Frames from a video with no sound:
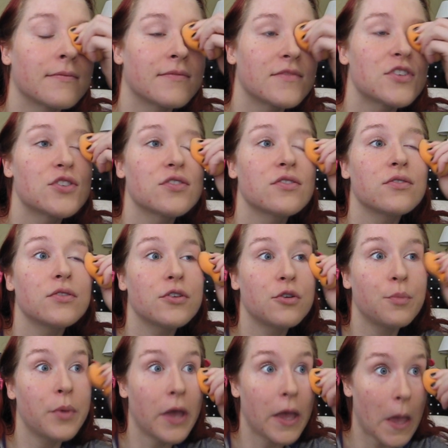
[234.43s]
Just a
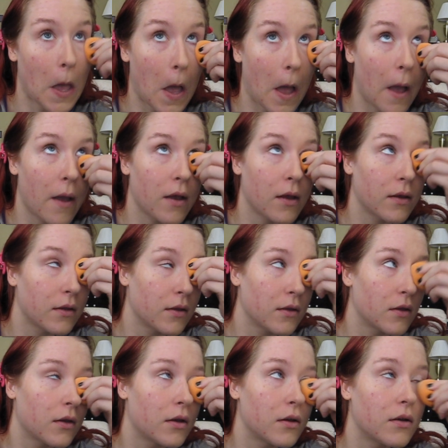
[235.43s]
little bit.
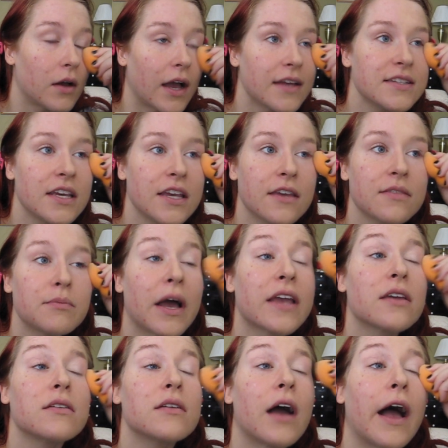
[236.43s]
I take my
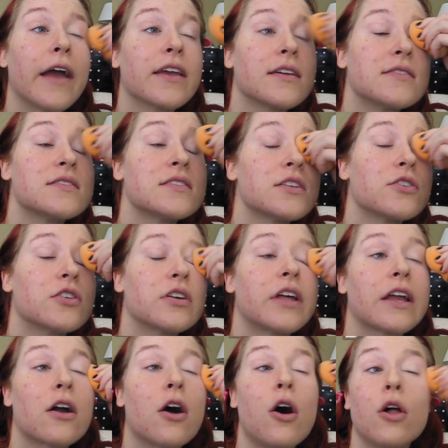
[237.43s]
eye concealer
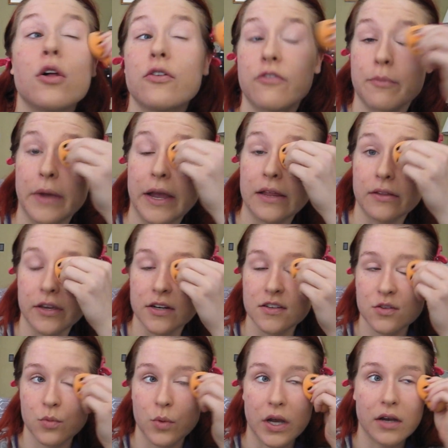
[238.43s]
like all over my lid
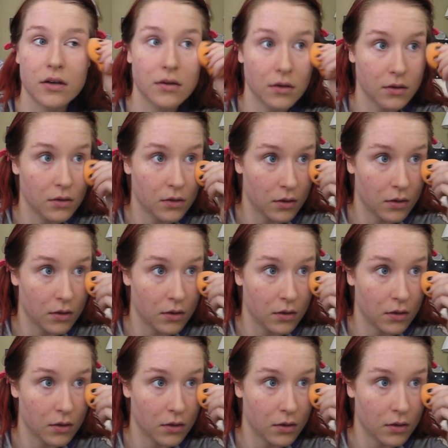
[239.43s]
as well.